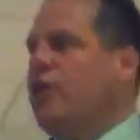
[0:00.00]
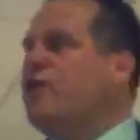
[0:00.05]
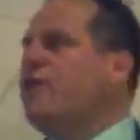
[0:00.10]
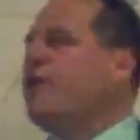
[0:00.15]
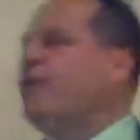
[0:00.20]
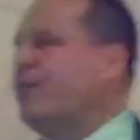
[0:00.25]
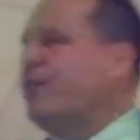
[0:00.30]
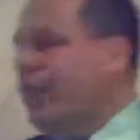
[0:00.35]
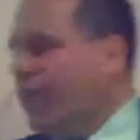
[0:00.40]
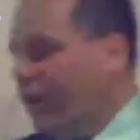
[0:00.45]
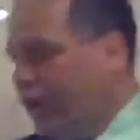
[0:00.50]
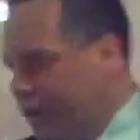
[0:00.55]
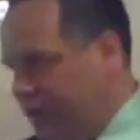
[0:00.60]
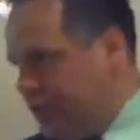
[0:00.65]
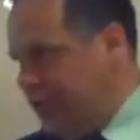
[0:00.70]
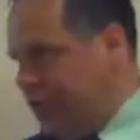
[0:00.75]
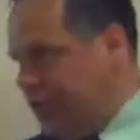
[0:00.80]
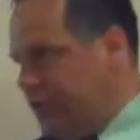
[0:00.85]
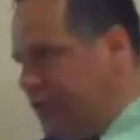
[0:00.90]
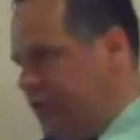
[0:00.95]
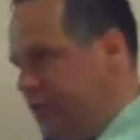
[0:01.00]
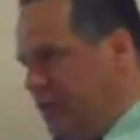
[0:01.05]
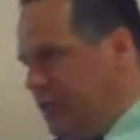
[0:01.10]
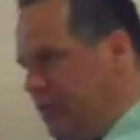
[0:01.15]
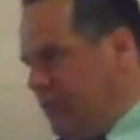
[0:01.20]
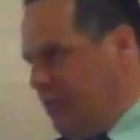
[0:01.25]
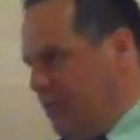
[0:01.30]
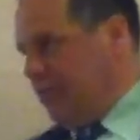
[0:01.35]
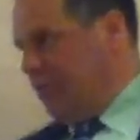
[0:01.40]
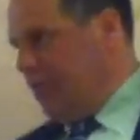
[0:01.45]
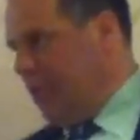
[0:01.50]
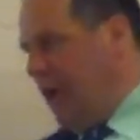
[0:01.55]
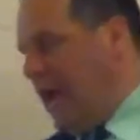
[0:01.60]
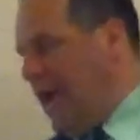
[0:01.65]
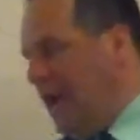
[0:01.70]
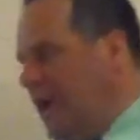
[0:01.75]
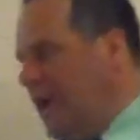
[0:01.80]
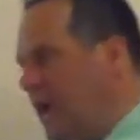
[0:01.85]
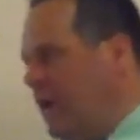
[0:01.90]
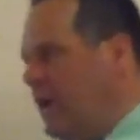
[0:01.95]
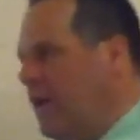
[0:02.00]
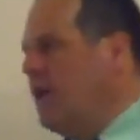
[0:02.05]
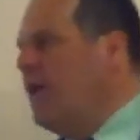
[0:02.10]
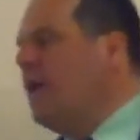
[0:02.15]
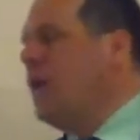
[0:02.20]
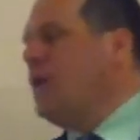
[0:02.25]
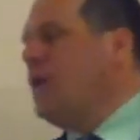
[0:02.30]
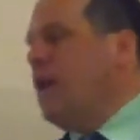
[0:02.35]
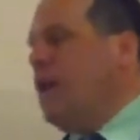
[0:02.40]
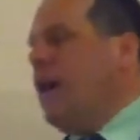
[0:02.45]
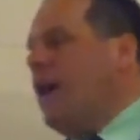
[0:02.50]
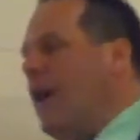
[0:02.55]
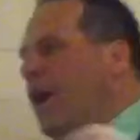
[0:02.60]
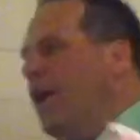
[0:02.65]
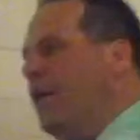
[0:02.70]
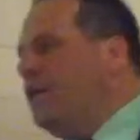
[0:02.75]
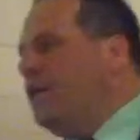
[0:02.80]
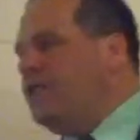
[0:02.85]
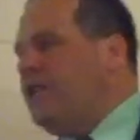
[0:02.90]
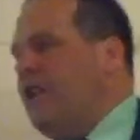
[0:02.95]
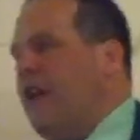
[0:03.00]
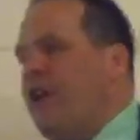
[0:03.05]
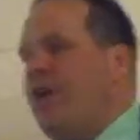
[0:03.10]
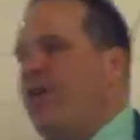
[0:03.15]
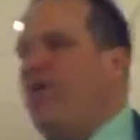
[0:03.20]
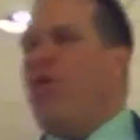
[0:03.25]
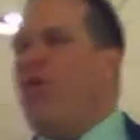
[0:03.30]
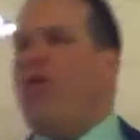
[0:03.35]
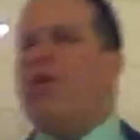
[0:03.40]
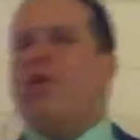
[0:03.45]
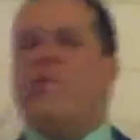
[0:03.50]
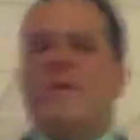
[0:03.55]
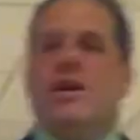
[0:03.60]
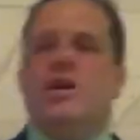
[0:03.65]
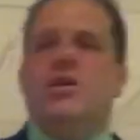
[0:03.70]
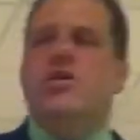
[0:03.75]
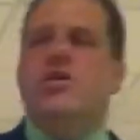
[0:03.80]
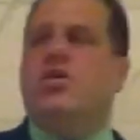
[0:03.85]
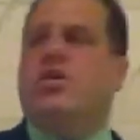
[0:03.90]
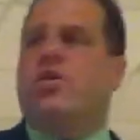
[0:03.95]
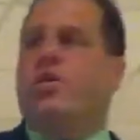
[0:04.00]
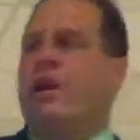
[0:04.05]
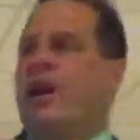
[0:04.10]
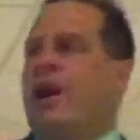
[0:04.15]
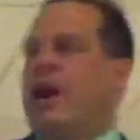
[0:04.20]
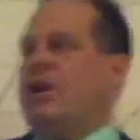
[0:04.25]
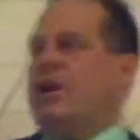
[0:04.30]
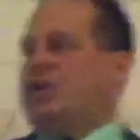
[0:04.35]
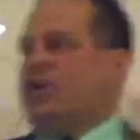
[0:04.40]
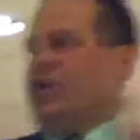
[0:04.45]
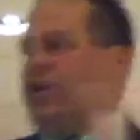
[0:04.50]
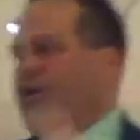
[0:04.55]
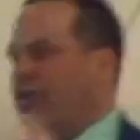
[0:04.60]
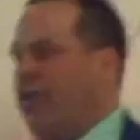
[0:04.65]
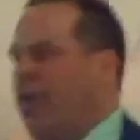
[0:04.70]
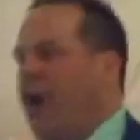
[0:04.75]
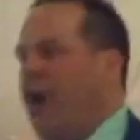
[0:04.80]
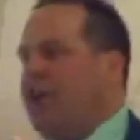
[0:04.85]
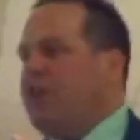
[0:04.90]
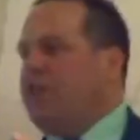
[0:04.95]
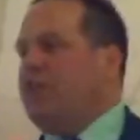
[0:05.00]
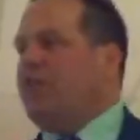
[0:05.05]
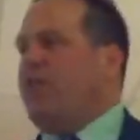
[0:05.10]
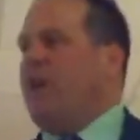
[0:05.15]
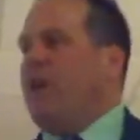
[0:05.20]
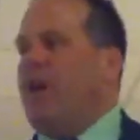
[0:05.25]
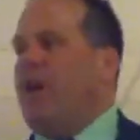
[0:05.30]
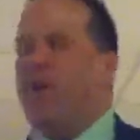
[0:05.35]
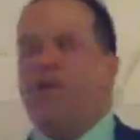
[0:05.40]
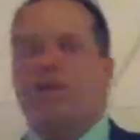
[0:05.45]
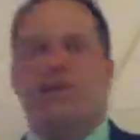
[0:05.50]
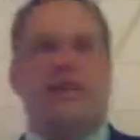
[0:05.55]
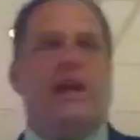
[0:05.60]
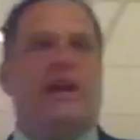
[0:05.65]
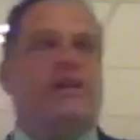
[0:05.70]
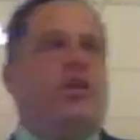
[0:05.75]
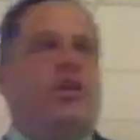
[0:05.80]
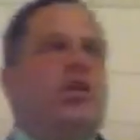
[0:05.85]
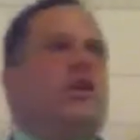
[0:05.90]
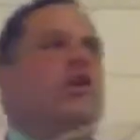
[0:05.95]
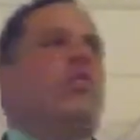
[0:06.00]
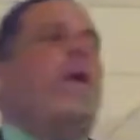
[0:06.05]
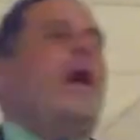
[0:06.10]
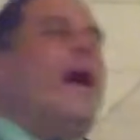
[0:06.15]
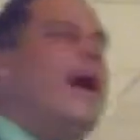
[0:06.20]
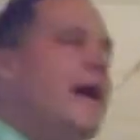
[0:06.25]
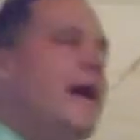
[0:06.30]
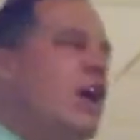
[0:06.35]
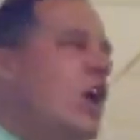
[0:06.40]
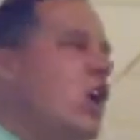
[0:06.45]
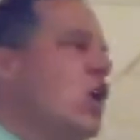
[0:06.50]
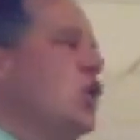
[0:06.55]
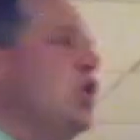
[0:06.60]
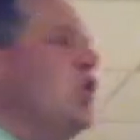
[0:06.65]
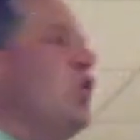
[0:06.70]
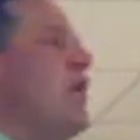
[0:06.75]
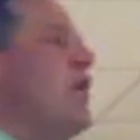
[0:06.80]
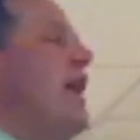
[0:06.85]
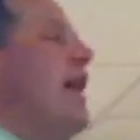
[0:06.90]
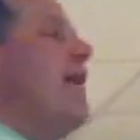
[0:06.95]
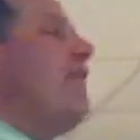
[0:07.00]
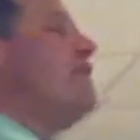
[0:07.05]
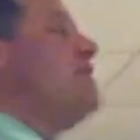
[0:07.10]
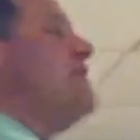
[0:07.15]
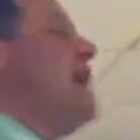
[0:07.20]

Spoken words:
first. Okay? You've got to understand, in order to be a new creation in Christ, you've got to understand the only way you could ever